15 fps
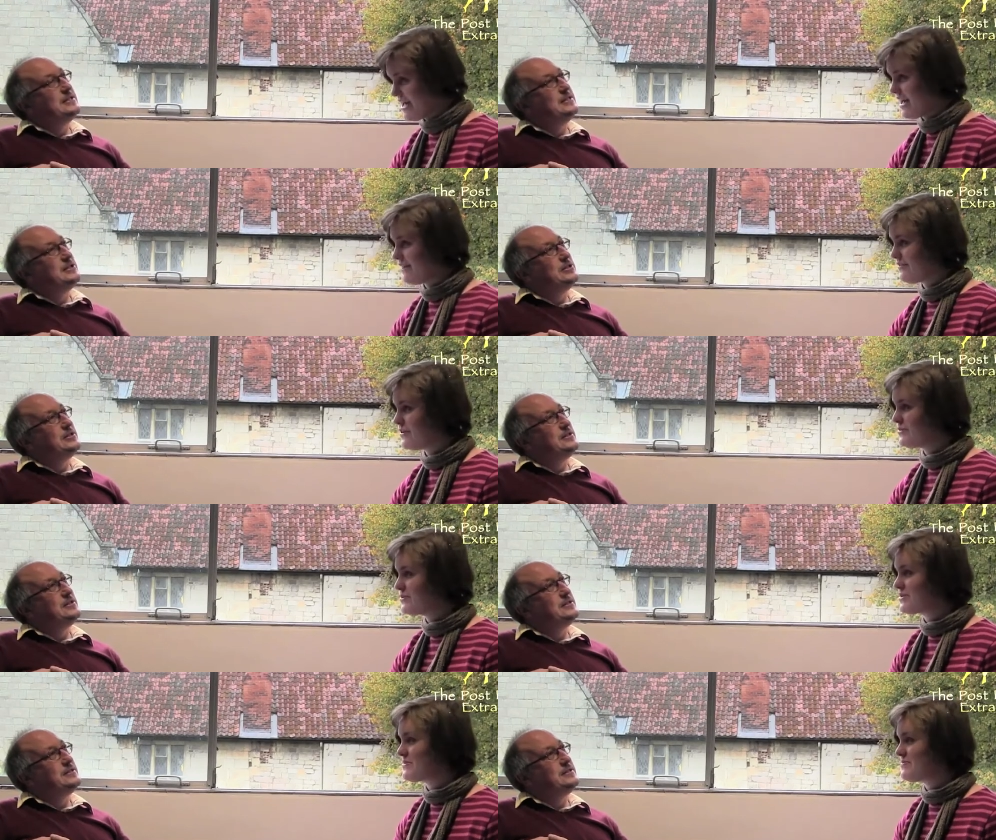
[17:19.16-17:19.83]
Speaker 1: if
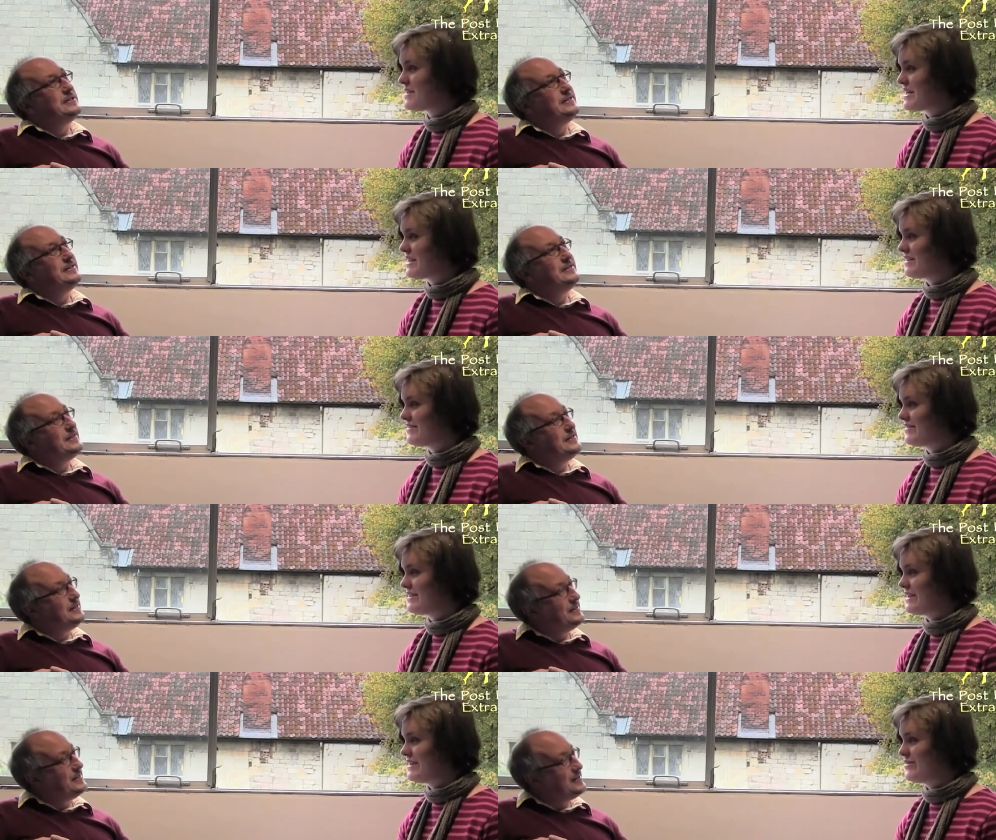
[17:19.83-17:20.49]
you were to meet
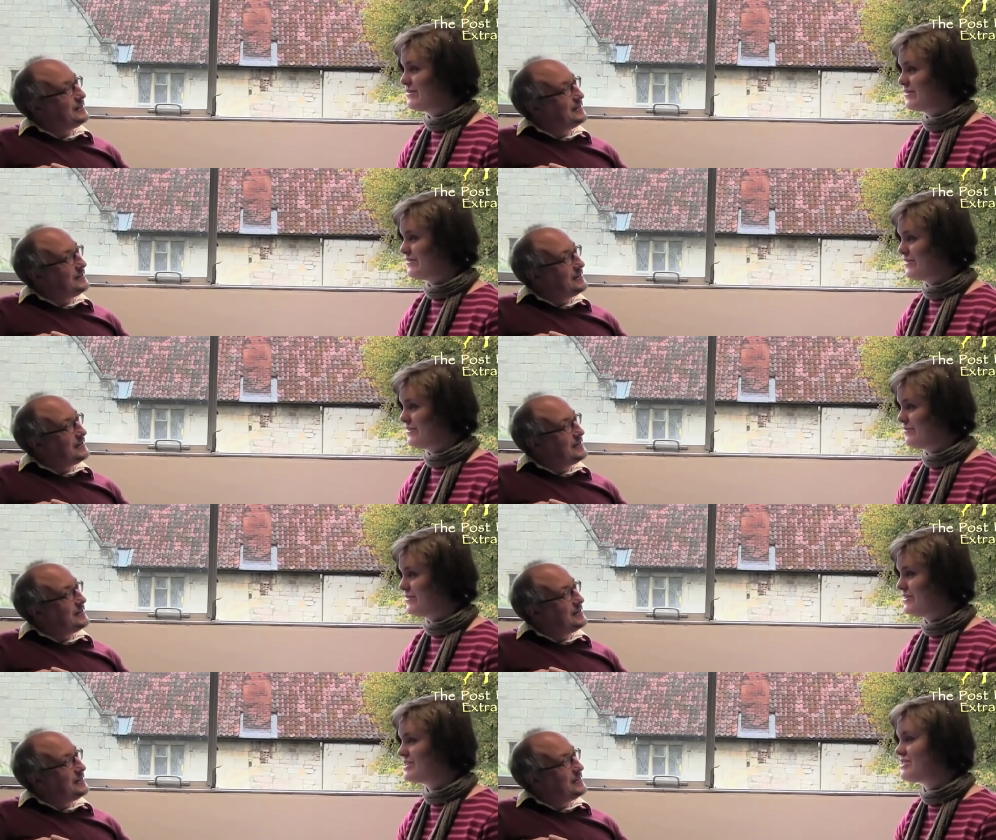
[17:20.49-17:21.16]
either of
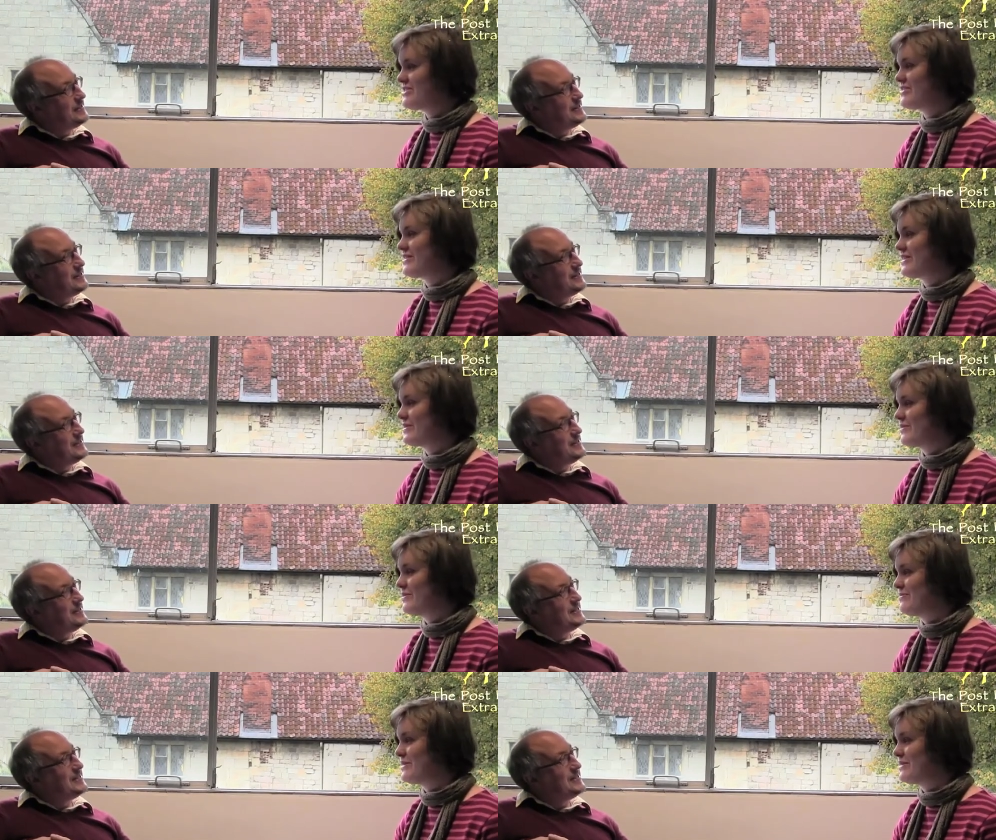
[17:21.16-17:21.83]
them, which do you
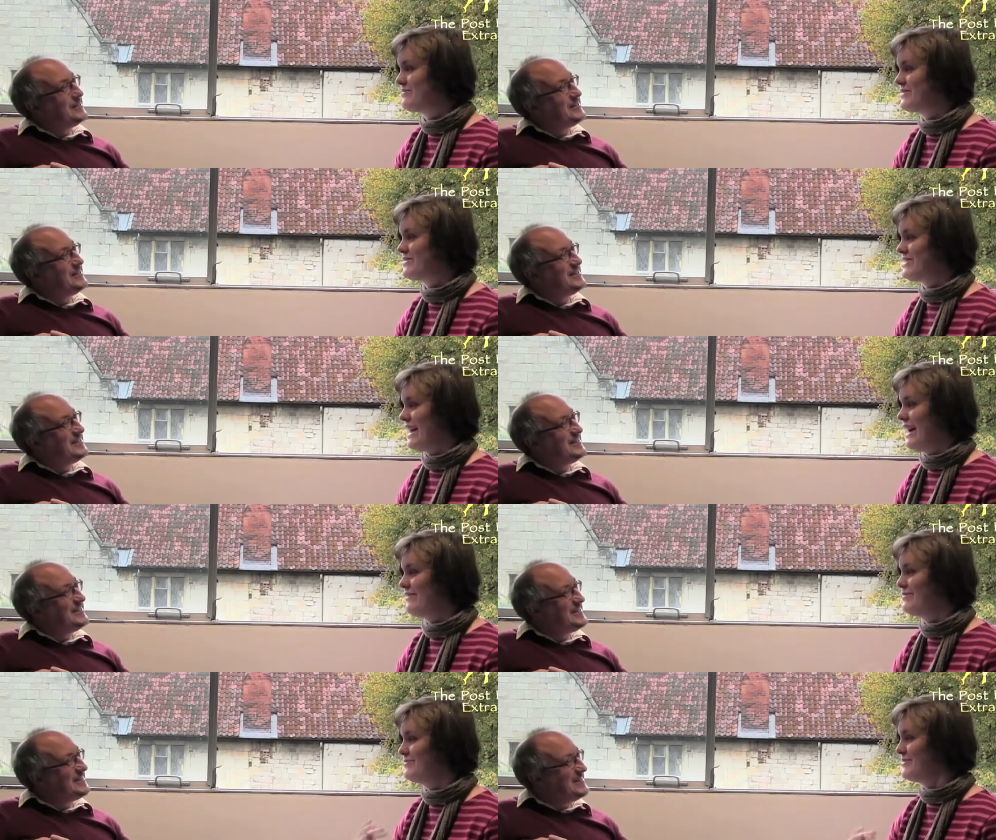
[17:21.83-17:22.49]
think would be the most
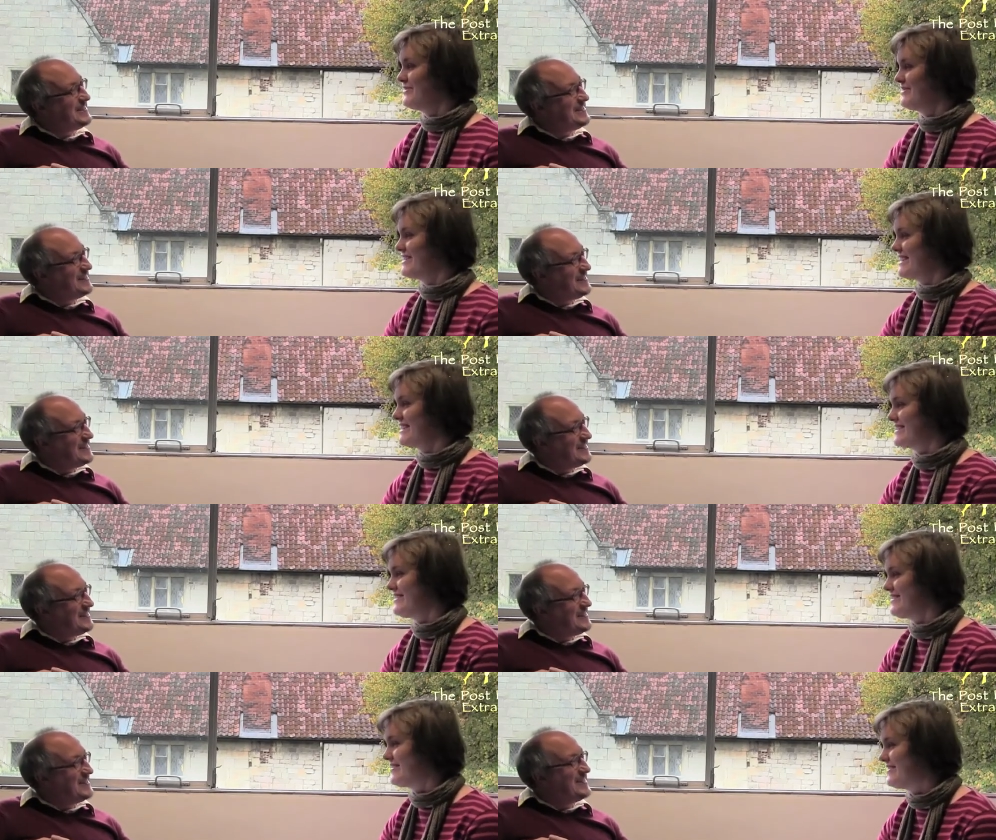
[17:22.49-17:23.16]
affable to
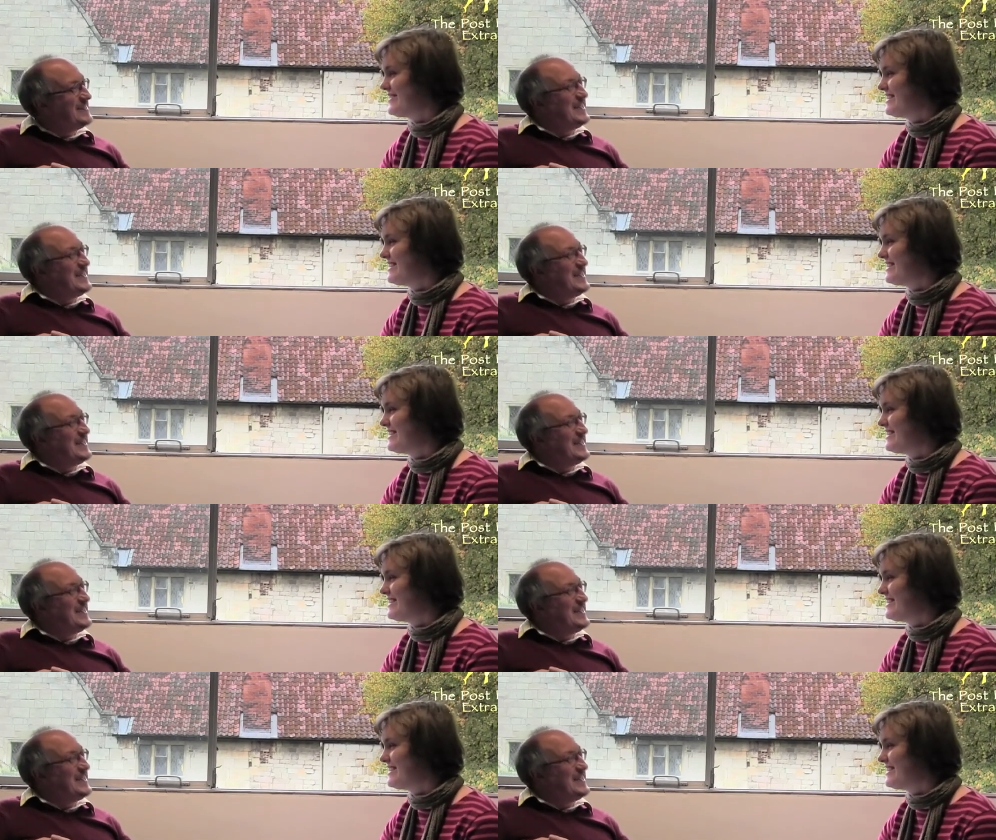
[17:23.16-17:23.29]
get along